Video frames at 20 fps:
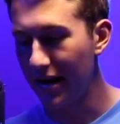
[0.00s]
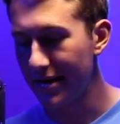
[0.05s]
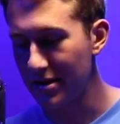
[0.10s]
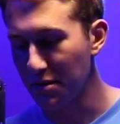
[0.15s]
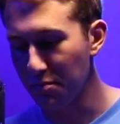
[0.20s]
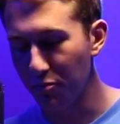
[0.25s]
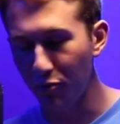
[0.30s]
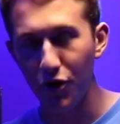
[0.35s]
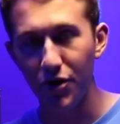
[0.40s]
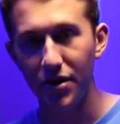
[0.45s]
is
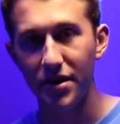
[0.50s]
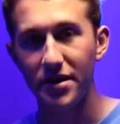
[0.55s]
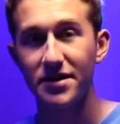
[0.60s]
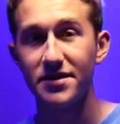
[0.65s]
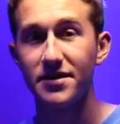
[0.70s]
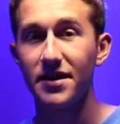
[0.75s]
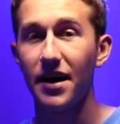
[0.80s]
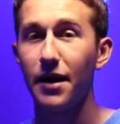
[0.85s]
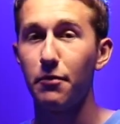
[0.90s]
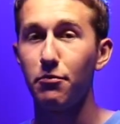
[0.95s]
a brilliant
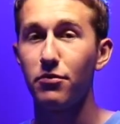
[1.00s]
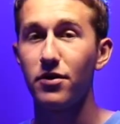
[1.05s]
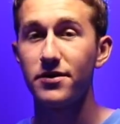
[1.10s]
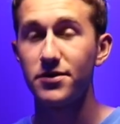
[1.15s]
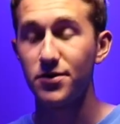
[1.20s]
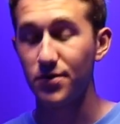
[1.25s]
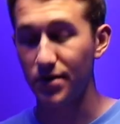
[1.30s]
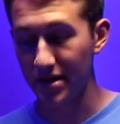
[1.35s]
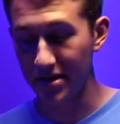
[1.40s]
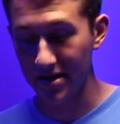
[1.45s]
design,
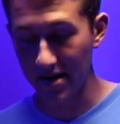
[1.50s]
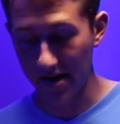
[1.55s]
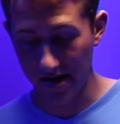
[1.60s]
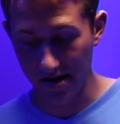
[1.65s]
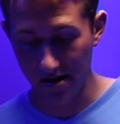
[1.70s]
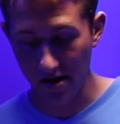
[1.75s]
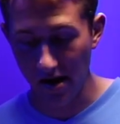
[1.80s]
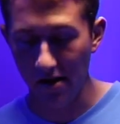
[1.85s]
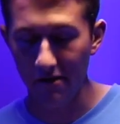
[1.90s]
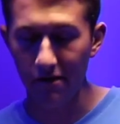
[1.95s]
plus you can take
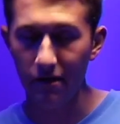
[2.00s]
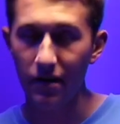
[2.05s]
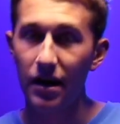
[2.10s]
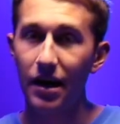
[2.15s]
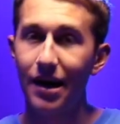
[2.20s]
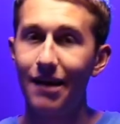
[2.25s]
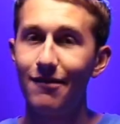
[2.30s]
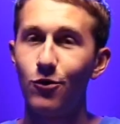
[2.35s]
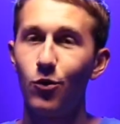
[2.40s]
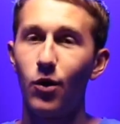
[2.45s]
it off
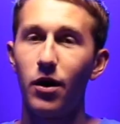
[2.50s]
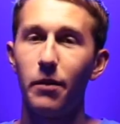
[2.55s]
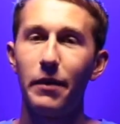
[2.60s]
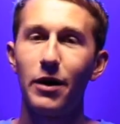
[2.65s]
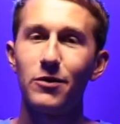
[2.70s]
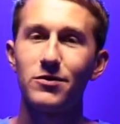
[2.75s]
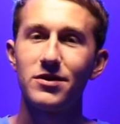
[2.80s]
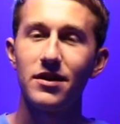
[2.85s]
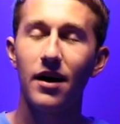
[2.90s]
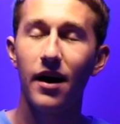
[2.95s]
if you want to
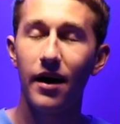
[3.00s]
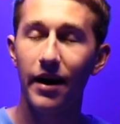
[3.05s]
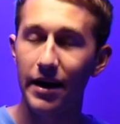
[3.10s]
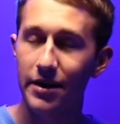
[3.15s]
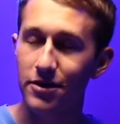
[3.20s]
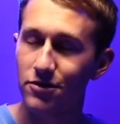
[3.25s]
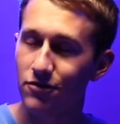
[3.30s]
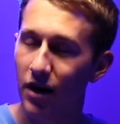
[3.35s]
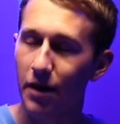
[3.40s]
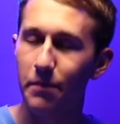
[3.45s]
mount it on a
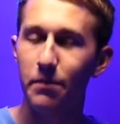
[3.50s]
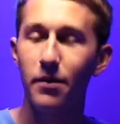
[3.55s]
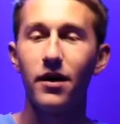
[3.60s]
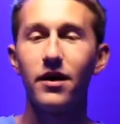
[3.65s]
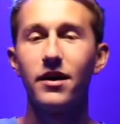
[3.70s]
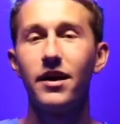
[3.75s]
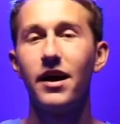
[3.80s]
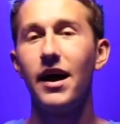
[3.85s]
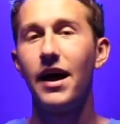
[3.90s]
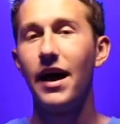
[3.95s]

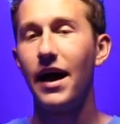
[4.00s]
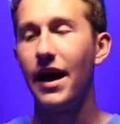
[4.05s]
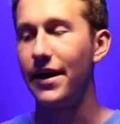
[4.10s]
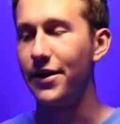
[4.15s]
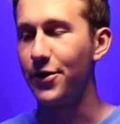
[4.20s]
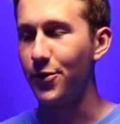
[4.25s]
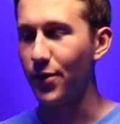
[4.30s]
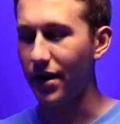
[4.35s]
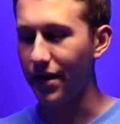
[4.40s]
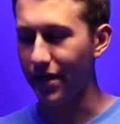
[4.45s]
tripod and
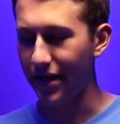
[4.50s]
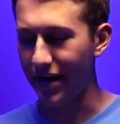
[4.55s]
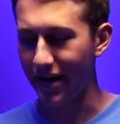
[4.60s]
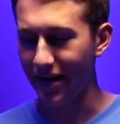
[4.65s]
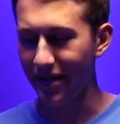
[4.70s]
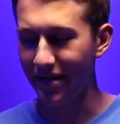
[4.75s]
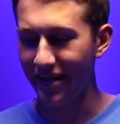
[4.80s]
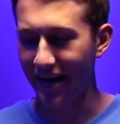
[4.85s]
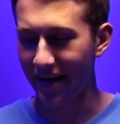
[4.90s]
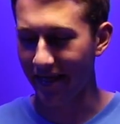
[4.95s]
do
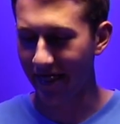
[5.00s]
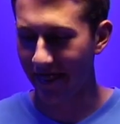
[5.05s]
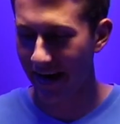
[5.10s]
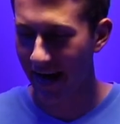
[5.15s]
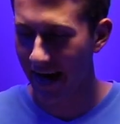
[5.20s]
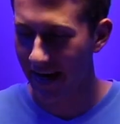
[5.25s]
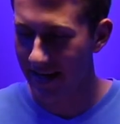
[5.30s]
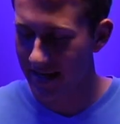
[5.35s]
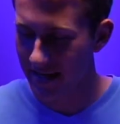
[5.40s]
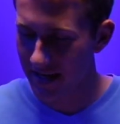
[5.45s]
anything like
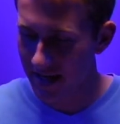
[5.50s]
that.